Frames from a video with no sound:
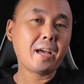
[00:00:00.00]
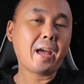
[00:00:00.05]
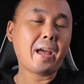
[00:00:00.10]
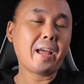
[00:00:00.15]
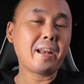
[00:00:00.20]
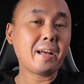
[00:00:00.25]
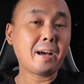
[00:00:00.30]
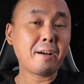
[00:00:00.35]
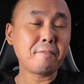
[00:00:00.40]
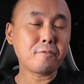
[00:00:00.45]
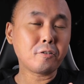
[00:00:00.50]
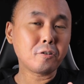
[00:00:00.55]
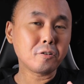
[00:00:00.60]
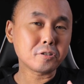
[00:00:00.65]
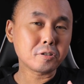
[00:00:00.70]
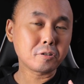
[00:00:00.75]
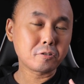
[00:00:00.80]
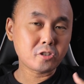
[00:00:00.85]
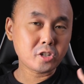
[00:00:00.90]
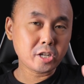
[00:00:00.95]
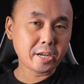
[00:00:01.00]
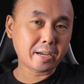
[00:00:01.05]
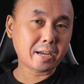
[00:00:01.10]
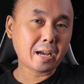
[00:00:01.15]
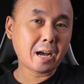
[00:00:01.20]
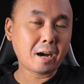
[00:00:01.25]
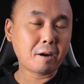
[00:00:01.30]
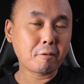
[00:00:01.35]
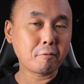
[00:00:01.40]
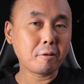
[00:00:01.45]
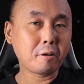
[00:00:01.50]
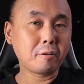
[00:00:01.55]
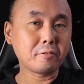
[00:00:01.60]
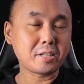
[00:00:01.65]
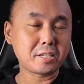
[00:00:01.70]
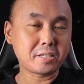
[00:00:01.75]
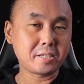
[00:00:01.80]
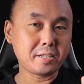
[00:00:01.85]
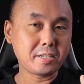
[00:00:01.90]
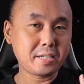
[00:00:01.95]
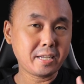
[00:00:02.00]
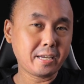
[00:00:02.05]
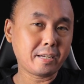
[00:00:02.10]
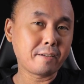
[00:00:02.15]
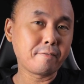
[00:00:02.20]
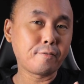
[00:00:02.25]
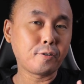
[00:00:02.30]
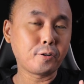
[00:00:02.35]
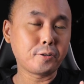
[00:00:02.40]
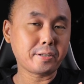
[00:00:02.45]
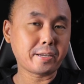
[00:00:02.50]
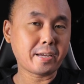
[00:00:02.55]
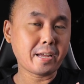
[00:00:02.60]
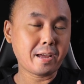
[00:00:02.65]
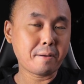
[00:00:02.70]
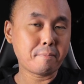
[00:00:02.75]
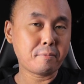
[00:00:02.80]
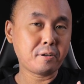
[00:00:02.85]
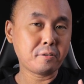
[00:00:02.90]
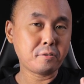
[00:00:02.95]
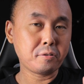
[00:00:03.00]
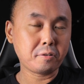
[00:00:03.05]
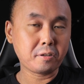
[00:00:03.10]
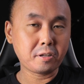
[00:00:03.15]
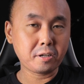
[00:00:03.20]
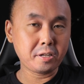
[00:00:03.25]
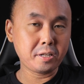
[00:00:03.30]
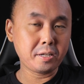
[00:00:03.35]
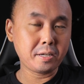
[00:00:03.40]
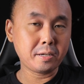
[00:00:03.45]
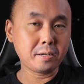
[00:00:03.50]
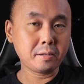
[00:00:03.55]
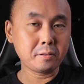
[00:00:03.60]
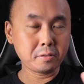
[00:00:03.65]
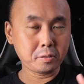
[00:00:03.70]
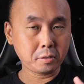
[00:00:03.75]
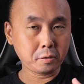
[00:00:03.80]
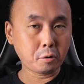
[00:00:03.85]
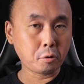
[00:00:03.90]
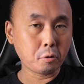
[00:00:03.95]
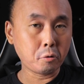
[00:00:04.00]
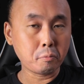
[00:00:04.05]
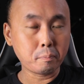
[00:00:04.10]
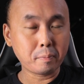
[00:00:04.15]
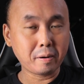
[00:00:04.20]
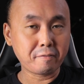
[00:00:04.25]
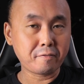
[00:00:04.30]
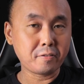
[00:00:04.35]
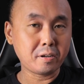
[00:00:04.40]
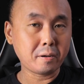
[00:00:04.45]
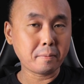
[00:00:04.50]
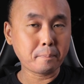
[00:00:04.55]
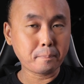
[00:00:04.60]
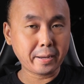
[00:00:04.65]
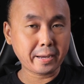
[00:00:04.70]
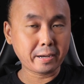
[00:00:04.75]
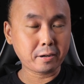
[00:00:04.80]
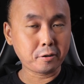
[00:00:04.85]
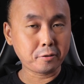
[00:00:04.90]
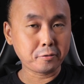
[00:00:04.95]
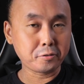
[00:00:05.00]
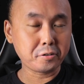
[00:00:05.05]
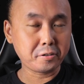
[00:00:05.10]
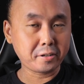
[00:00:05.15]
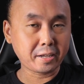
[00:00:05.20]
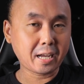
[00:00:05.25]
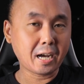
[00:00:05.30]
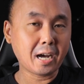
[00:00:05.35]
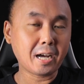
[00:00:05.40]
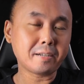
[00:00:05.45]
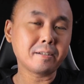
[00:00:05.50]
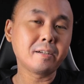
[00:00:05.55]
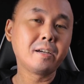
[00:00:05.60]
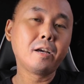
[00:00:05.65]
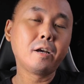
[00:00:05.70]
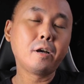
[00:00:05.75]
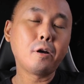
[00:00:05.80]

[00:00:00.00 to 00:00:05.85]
And I've also checked how long does it take for the camera to clear the whole buffer back onto the card.